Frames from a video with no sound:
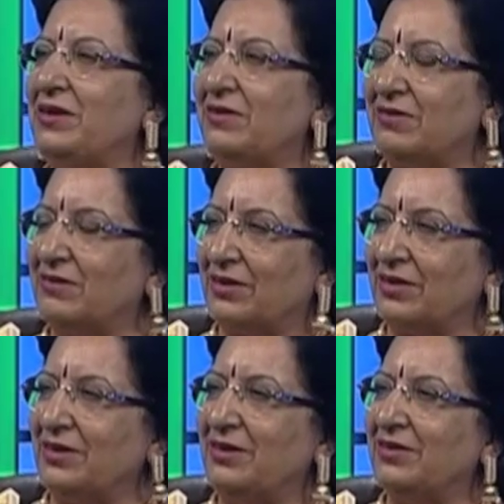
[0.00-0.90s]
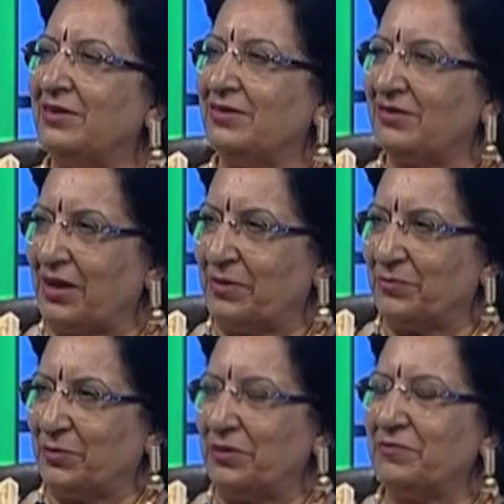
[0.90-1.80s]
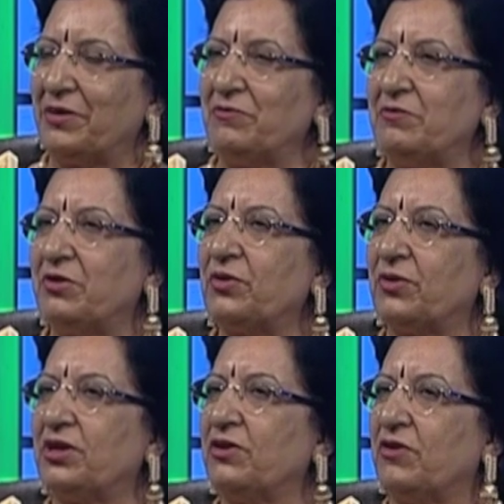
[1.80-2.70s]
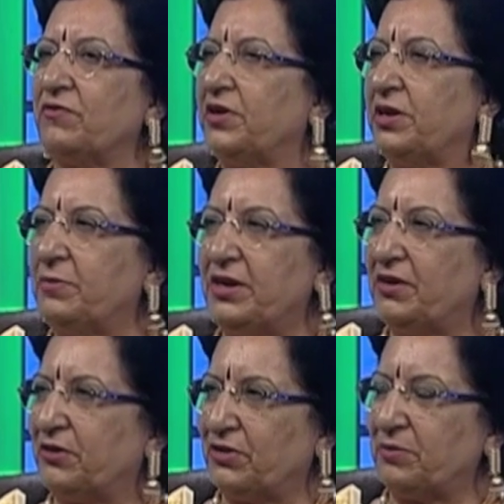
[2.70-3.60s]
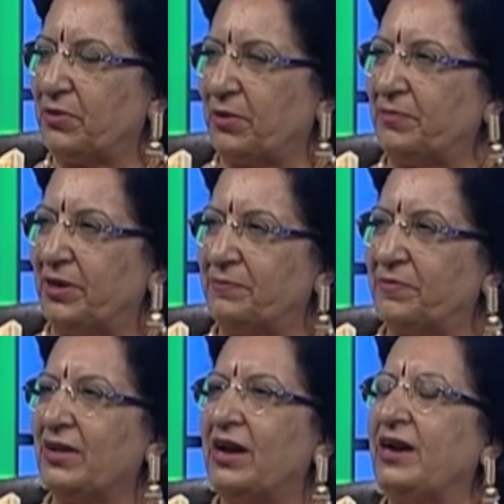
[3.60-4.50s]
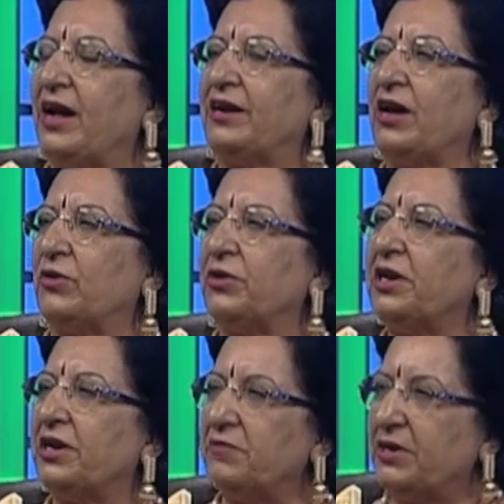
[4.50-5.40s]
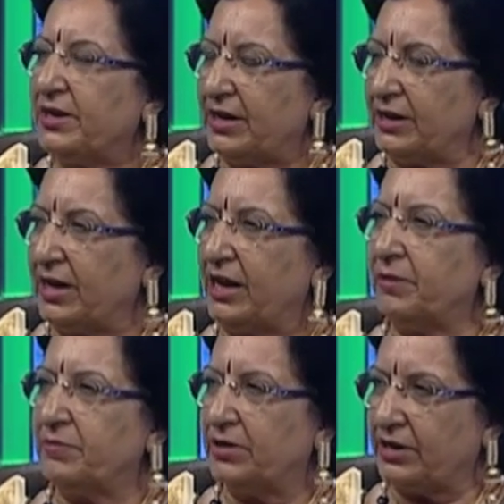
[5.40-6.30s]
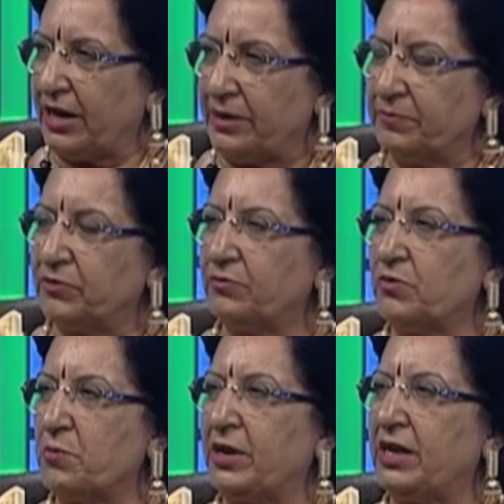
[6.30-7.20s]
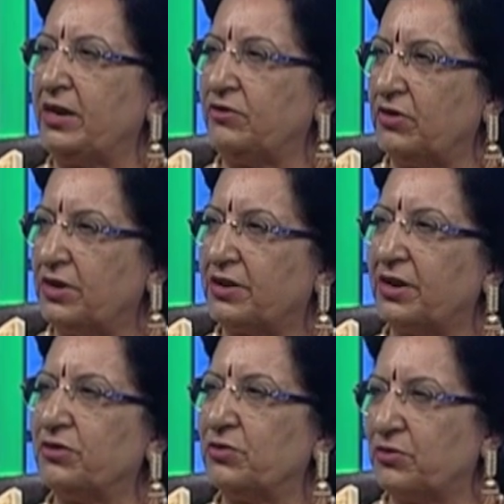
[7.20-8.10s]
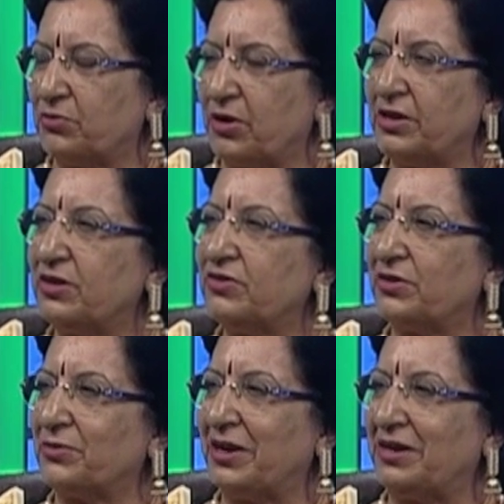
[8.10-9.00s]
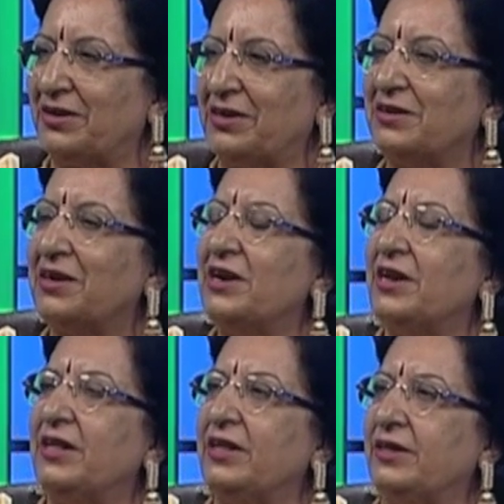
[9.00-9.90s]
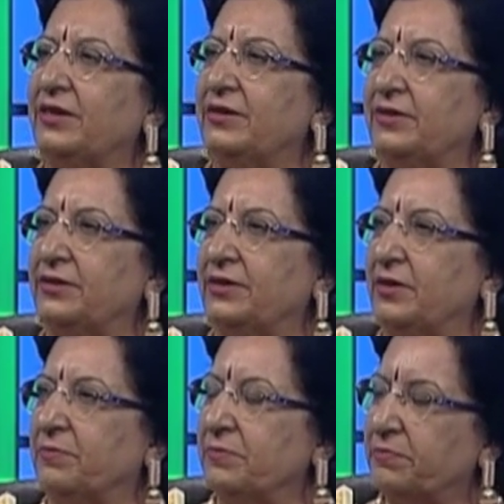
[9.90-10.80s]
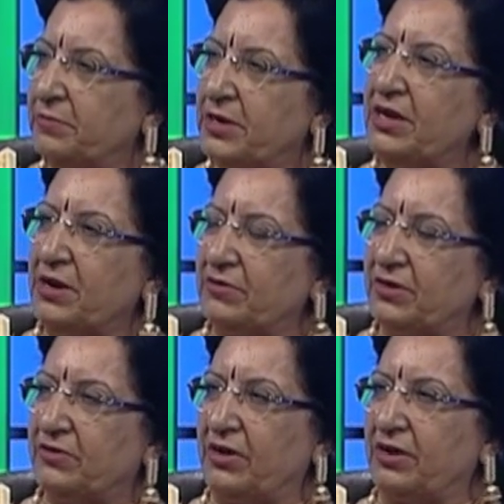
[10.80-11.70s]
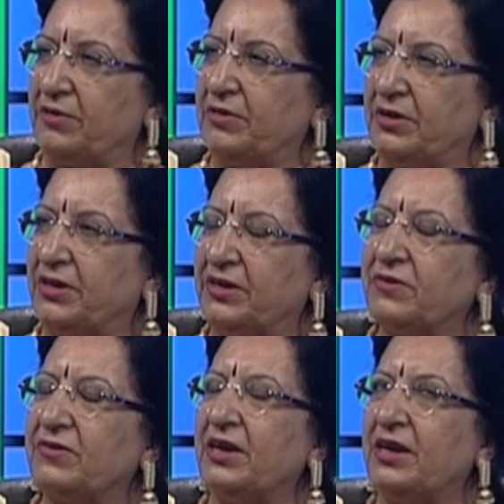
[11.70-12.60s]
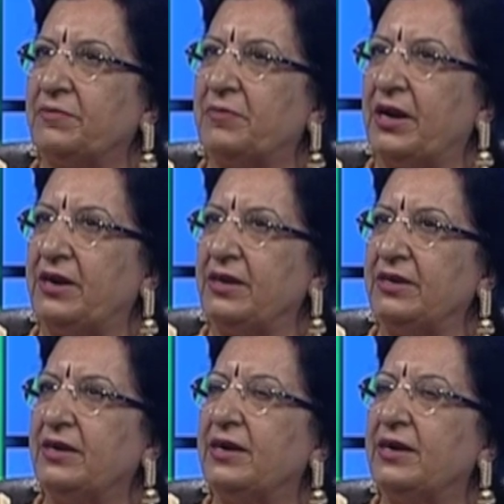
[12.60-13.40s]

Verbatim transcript: it Turkey, Istanbul, when we were talking of immigration problems mm -hmm. and how Inner Wheel can help the camps, women and children, those who are dislocated. Mm-hmm. Okay. Uh, the media was there with us and branding.